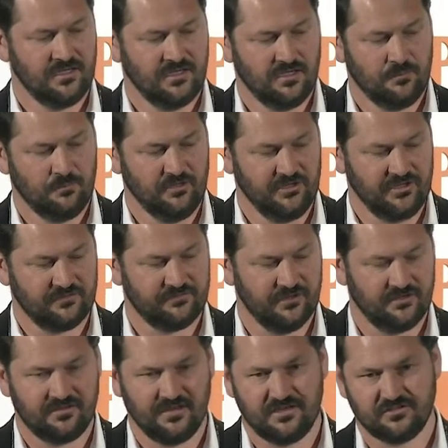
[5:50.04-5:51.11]
Milling and
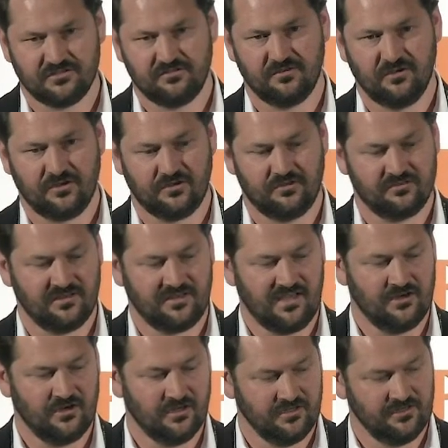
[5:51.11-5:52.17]
flotation circuits, again,
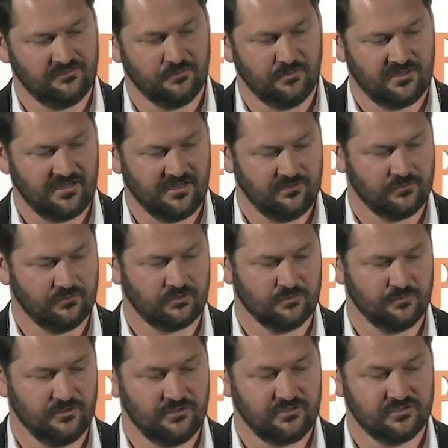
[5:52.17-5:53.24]
high level mechanical
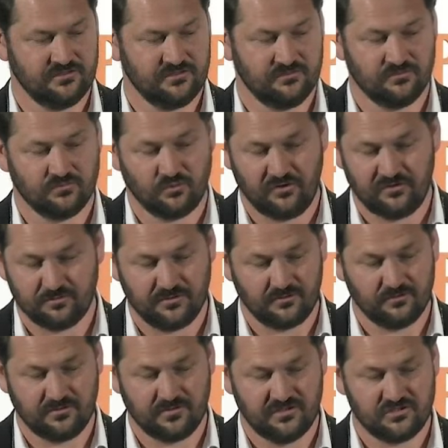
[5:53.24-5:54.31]
completion, reasonably
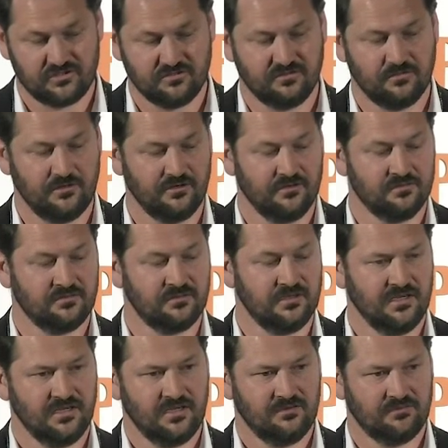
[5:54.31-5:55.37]
good condition, to be honest,
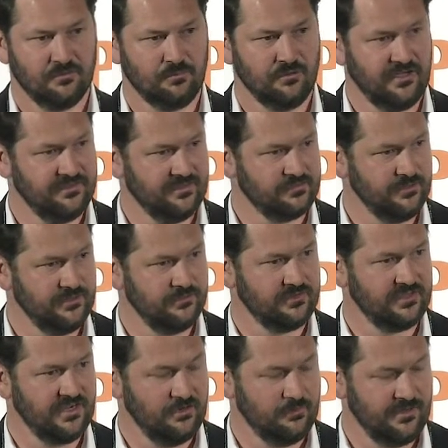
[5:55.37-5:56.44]
for a plant that's been on
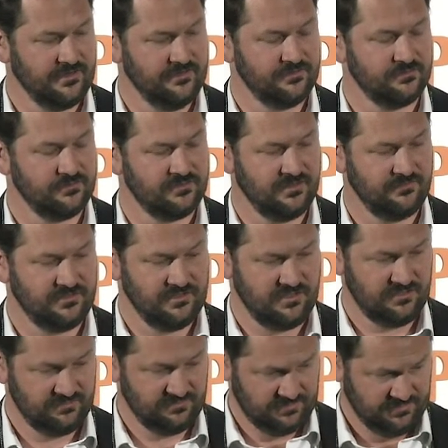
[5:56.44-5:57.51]
care and maintenance for 7
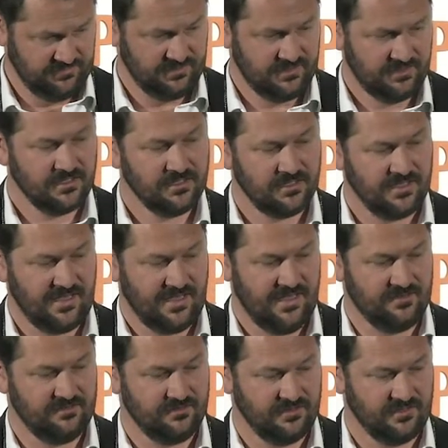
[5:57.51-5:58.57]
years.
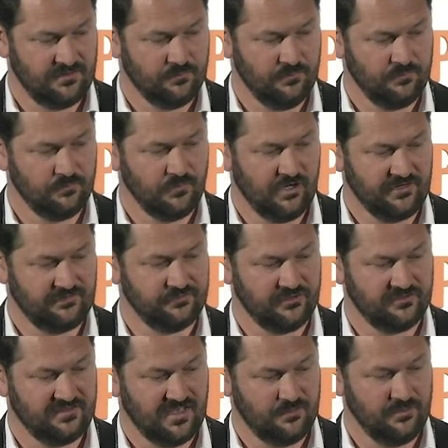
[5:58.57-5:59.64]
And the mining
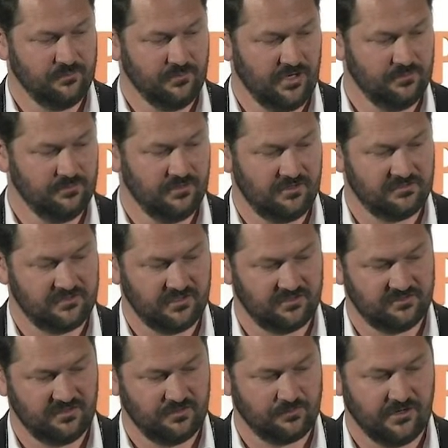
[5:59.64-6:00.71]
fleet's now been mobilised. You can
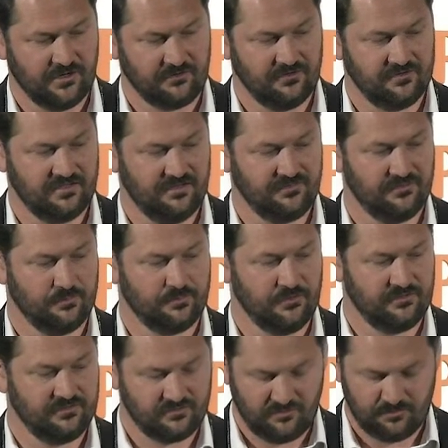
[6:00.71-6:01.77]
see progress there for the
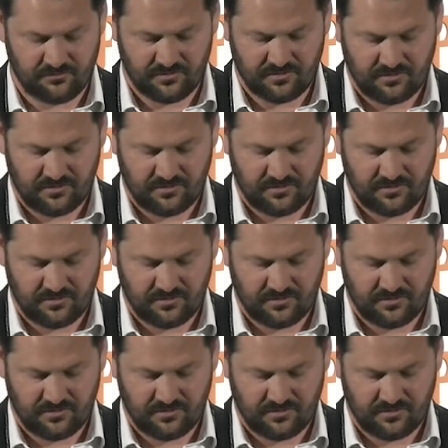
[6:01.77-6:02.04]
pre-strip.